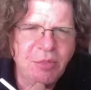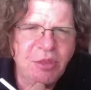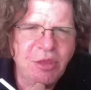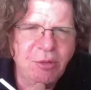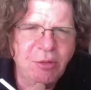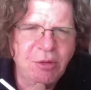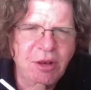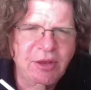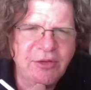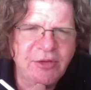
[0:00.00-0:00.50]

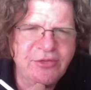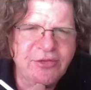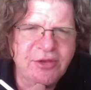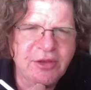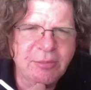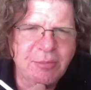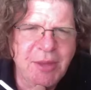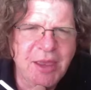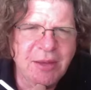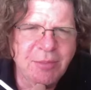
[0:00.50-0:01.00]
you
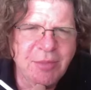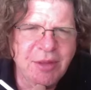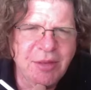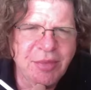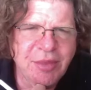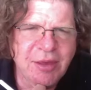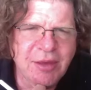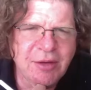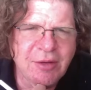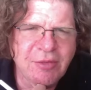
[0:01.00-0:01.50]
listed made me
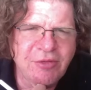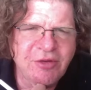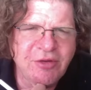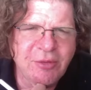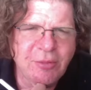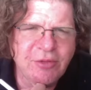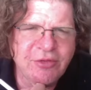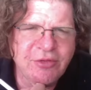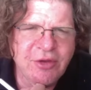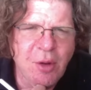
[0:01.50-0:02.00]
think she
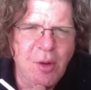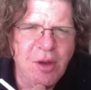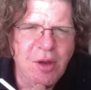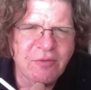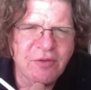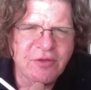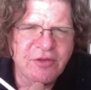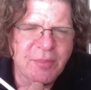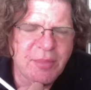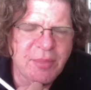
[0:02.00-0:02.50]
was going
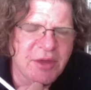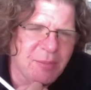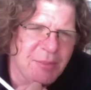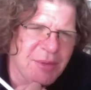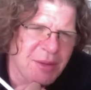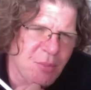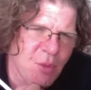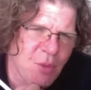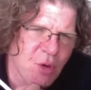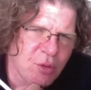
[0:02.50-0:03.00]
for something a
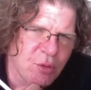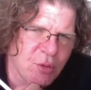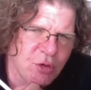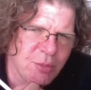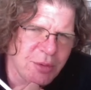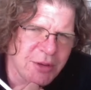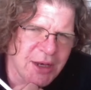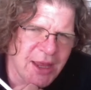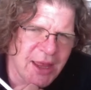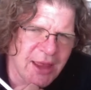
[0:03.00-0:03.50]
bit more
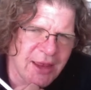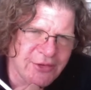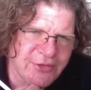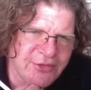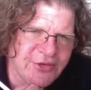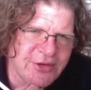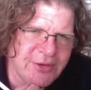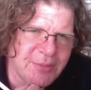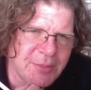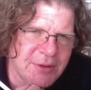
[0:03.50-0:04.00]

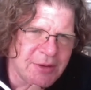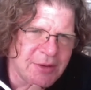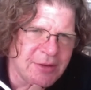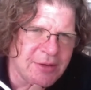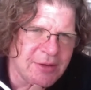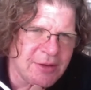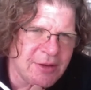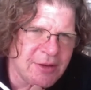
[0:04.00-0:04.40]
Rubenesque, but.